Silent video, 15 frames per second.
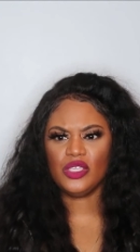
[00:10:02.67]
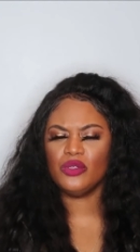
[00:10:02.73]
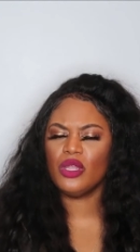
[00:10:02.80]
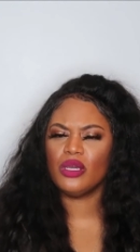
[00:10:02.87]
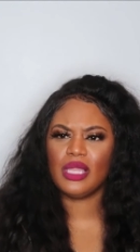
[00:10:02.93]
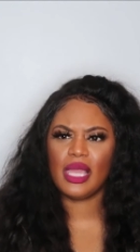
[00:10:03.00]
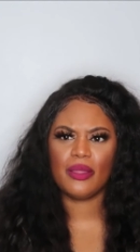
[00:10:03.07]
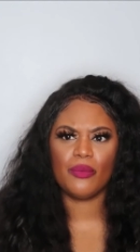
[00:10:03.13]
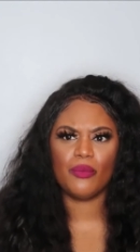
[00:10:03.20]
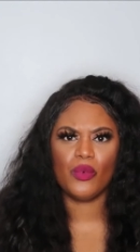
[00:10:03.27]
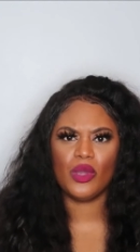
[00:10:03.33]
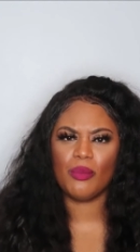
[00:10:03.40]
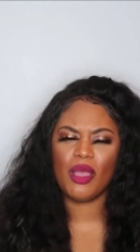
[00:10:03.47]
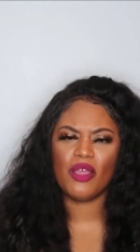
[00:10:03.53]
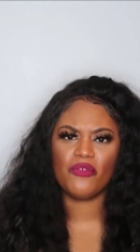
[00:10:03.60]
know, like
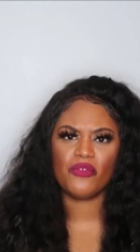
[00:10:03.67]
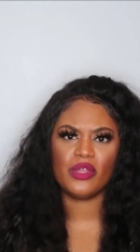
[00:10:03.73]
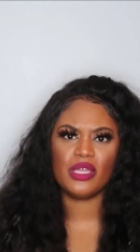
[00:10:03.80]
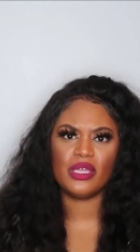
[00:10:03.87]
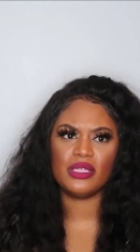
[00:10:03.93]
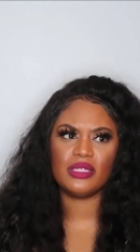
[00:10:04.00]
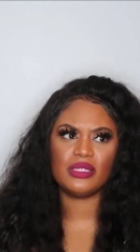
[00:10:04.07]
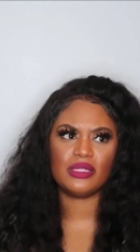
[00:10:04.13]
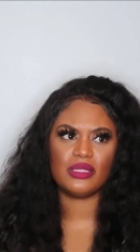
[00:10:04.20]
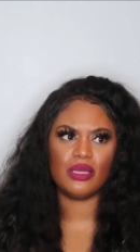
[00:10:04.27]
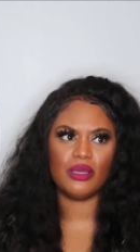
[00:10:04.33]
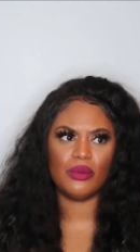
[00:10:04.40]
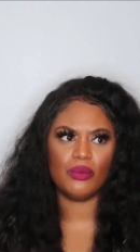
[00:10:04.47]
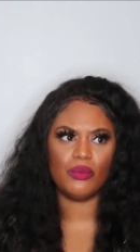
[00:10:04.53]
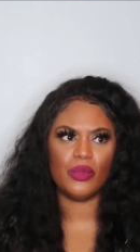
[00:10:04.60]
one of my friends,
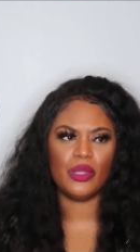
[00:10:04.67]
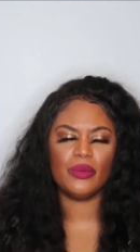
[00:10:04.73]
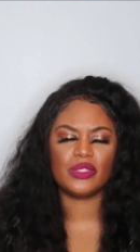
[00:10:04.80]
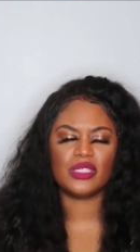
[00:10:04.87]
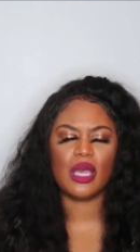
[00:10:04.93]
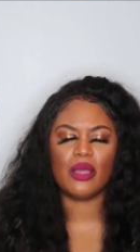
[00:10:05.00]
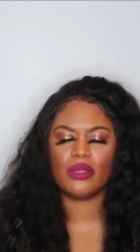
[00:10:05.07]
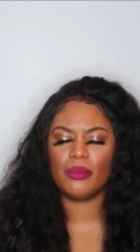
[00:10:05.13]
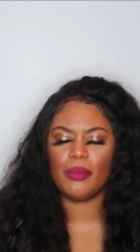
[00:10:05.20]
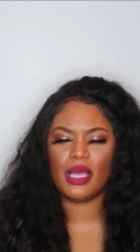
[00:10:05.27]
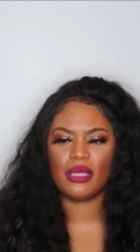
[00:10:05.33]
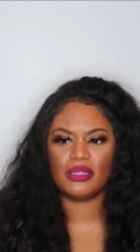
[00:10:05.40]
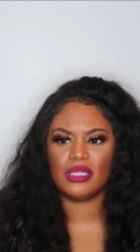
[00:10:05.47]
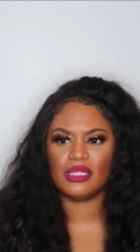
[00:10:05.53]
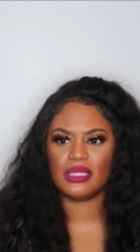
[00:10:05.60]
we were talking
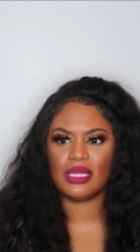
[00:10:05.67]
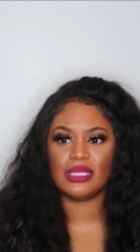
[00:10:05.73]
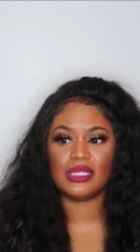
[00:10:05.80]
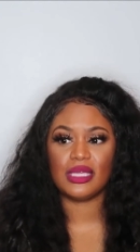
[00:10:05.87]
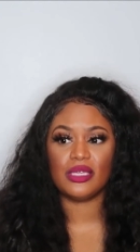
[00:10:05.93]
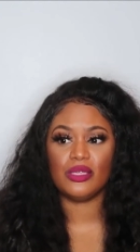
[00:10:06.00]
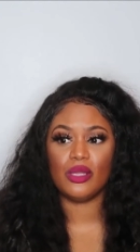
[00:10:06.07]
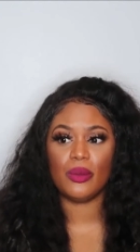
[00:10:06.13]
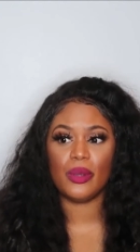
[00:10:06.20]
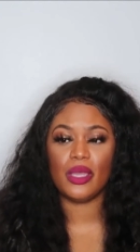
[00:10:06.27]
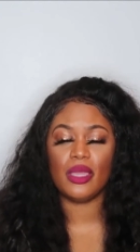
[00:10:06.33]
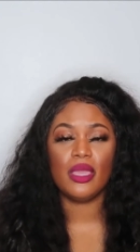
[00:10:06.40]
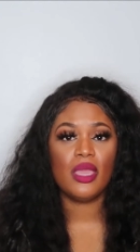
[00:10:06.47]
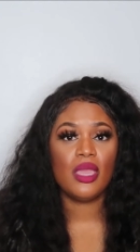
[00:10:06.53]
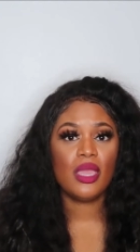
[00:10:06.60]
about this and I said, you know
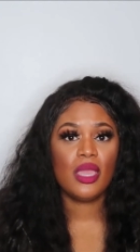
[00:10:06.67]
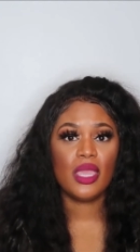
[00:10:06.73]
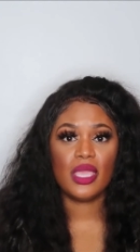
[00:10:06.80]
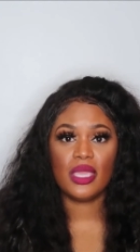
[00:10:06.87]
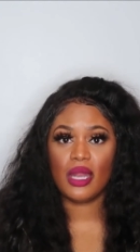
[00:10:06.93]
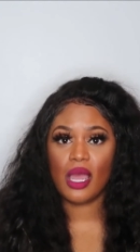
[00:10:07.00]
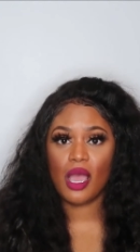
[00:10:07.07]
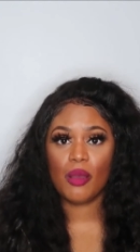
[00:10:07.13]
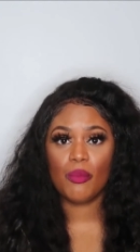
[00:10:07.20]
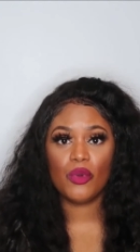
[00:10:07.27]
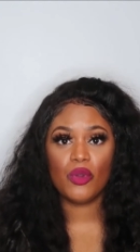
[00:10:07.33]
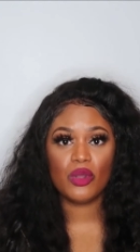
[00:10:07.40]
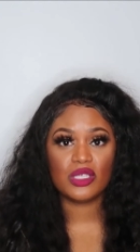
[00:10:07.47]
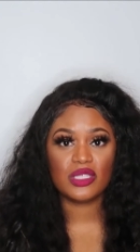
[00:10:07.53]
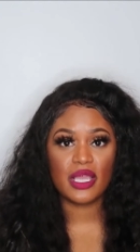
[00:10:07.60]
what? it all
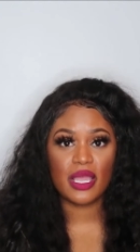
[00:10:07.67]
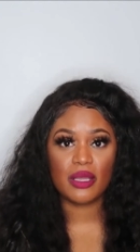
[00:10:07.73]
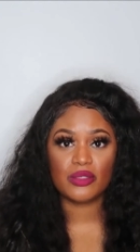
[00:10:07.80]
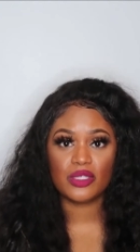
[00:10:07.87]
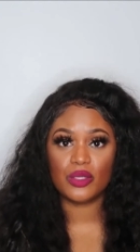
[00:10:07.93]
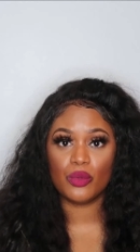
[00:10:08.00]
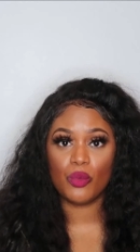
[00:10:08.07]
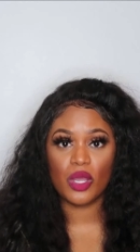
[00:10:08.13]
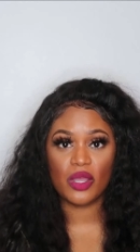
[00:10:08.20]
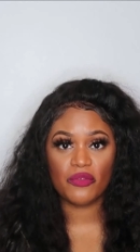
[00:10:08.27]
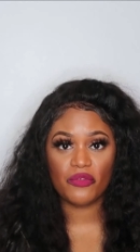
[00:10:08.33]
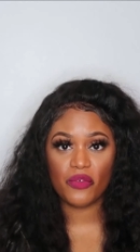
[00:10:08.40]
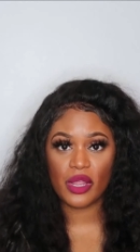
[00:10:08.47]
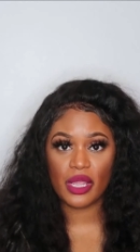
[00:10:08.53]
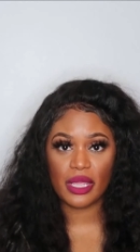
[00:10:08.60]
boils down to one
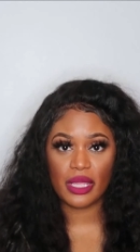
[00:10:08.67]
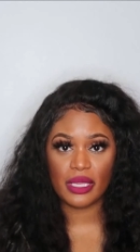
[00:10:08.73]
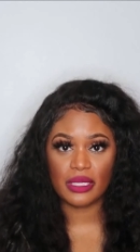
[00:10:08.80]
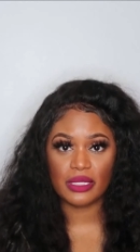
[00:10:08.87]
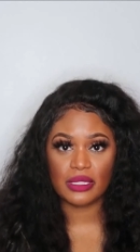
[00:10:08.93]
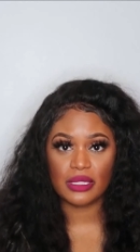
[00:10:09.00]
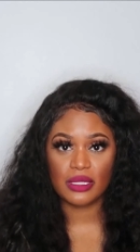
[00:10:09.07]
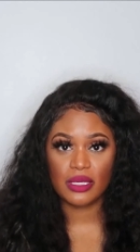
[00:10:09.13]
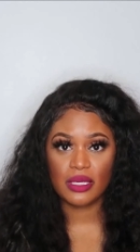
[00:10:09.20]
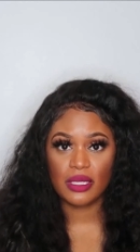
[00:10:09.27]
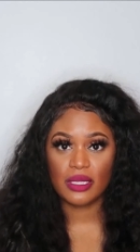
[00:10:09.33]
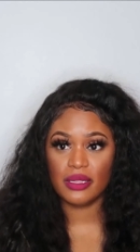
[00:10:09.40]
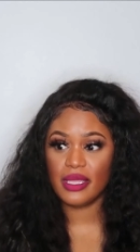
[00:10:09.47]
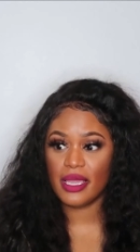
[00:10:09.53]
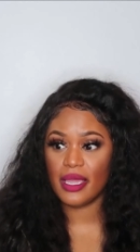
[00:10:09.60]
phrase
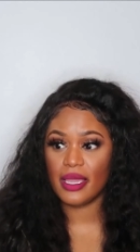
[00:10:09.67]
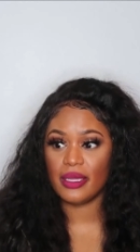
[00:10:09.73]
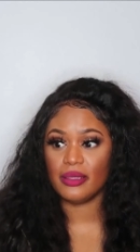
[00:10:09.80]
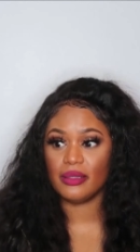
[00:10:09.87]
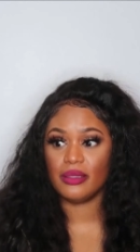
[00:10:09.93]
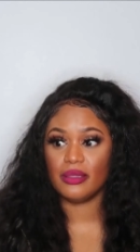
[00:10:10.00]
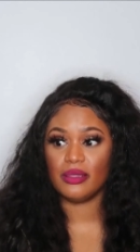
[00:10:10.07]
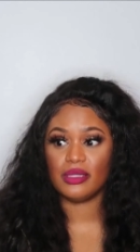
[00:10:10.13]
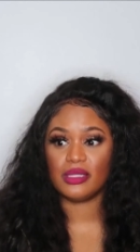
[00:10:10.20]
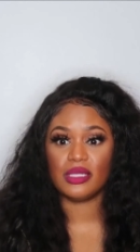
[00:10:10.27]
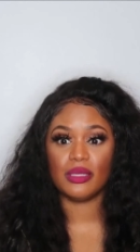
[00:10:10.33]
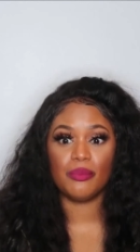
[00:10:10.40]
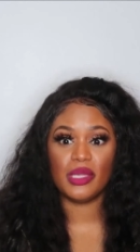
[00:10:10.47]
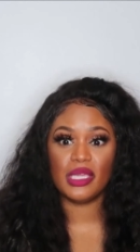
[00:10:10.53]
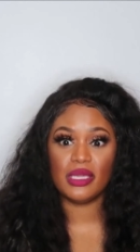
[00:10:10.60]
that
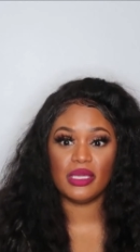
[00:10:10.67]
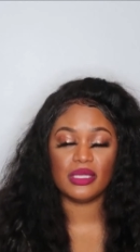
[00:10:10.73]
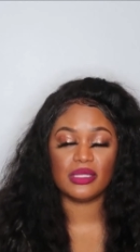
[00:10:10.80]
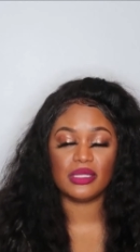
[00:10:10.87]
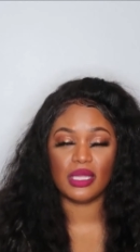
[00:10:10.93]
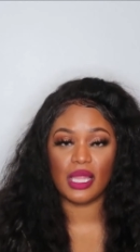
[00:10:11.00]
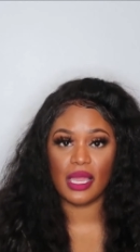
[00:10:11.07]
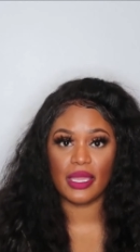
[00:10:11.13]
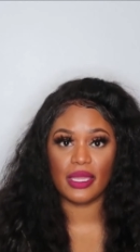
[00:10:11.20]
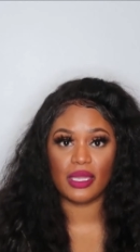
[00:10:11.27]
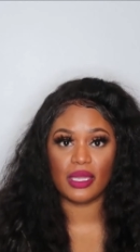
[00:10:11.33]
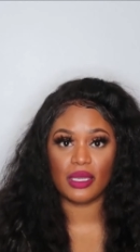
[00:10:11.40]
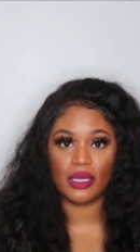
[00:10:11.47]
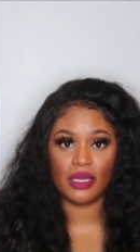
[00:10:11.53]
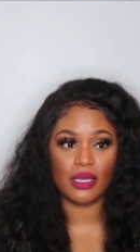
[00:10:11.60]
to me is like